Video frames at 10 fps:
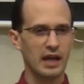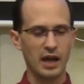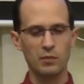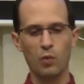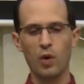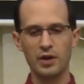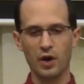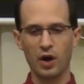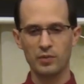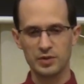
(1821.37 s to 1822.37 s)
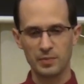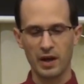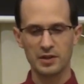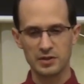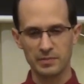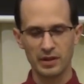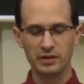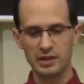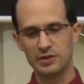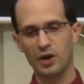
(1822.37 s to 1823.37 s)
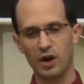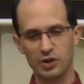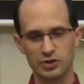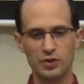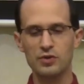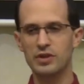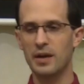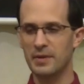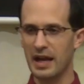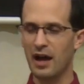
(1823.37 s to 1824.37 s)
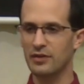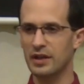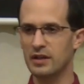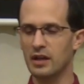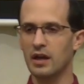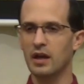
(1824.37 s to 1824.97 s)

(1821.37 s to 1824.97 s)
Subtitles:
and what our responsibilities are to them and how they